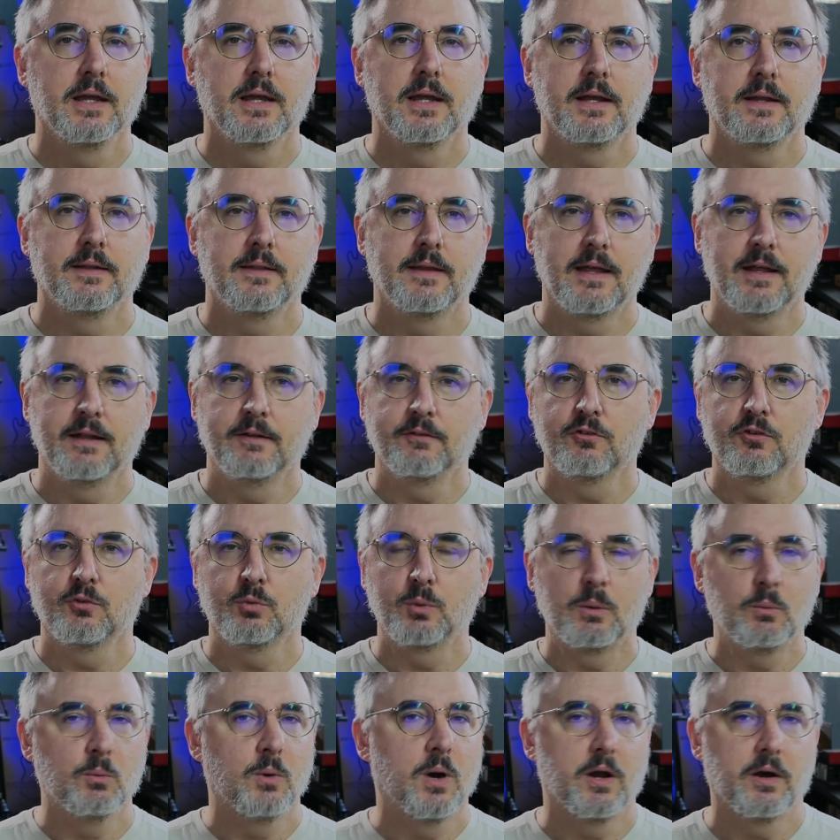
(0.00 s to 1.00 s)
and then
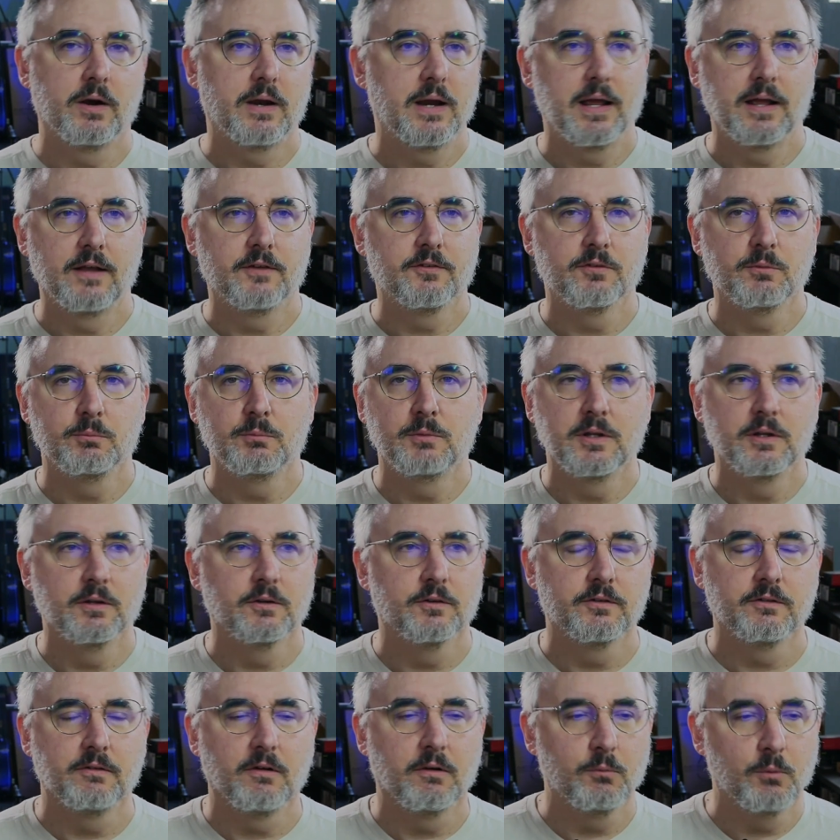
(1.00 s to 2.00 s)
Sweetwater has some
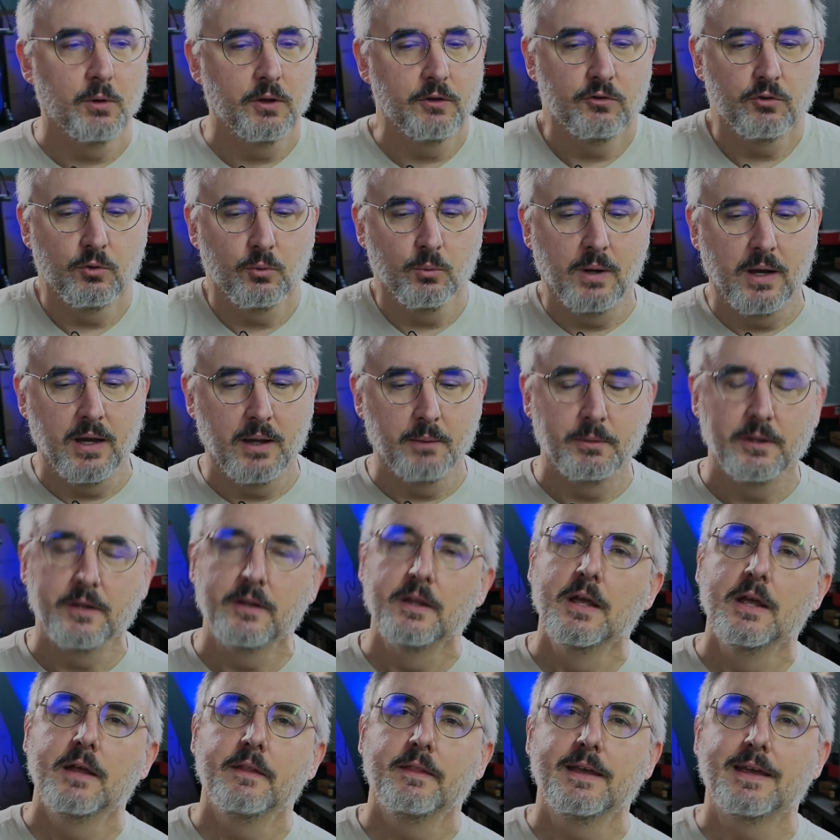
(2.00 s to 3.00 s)
deals every once in a while, but
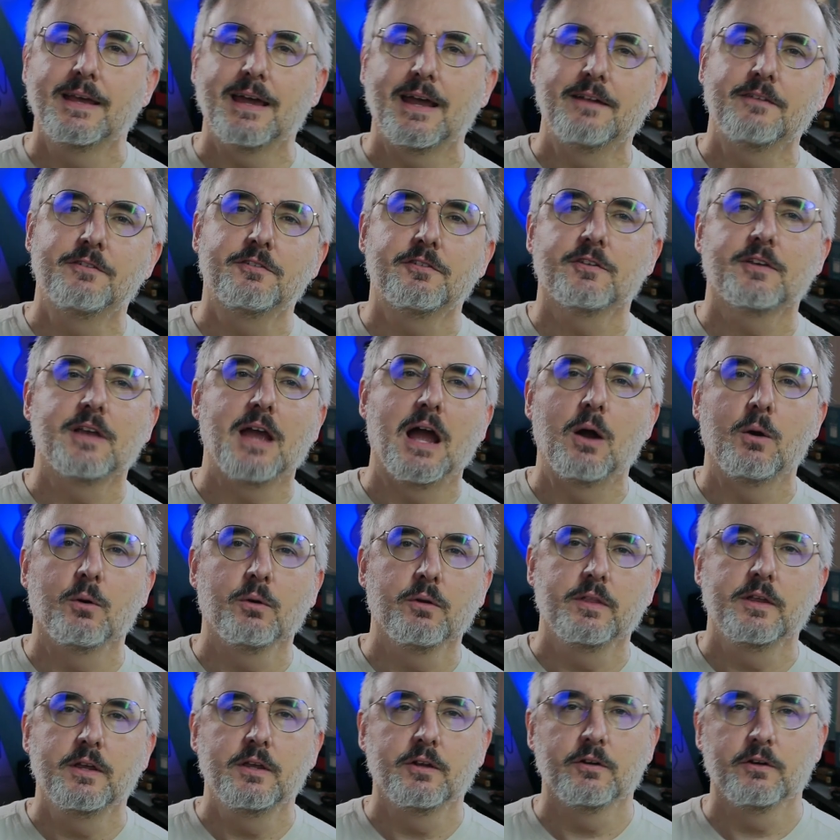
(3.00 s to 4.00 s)
they kind of
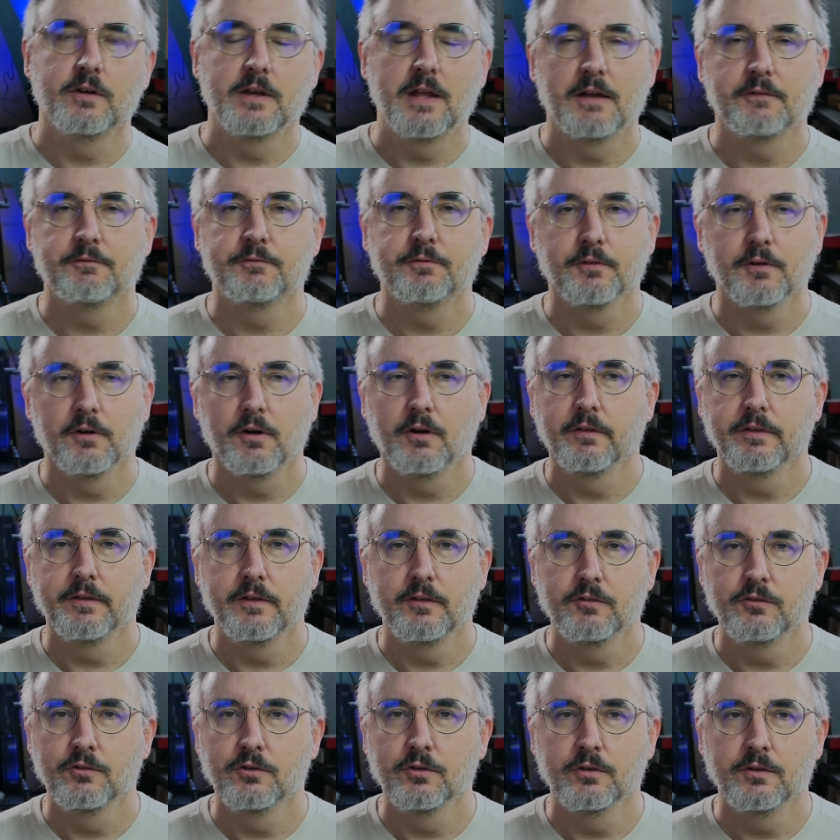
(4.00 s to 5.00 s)
scour the internet for all
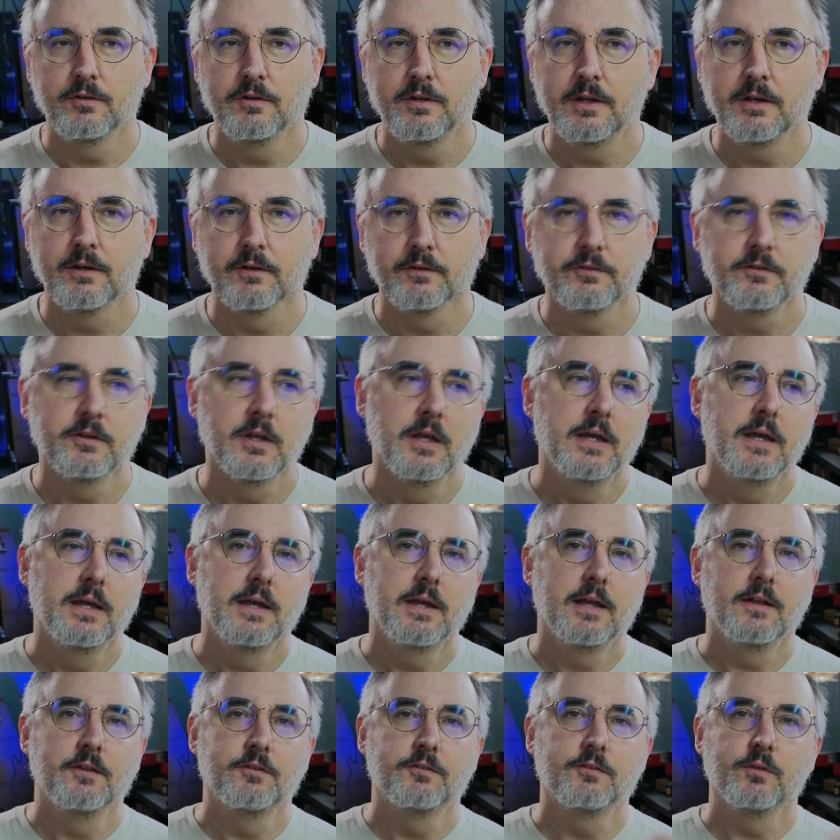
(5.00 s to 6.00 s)
these good deals.
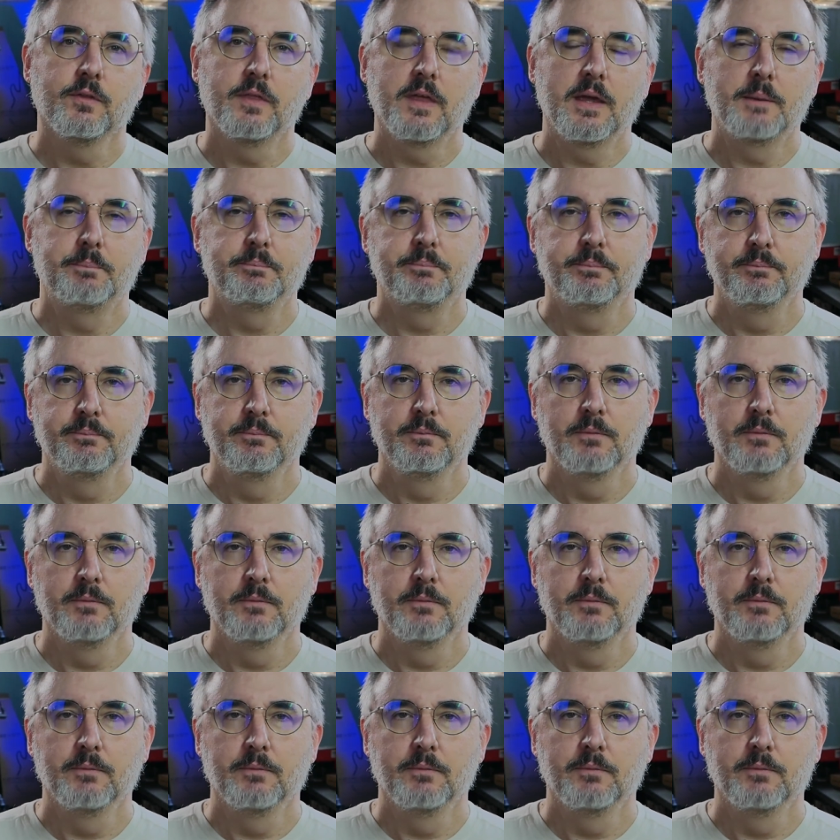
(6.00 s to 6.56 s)
And so they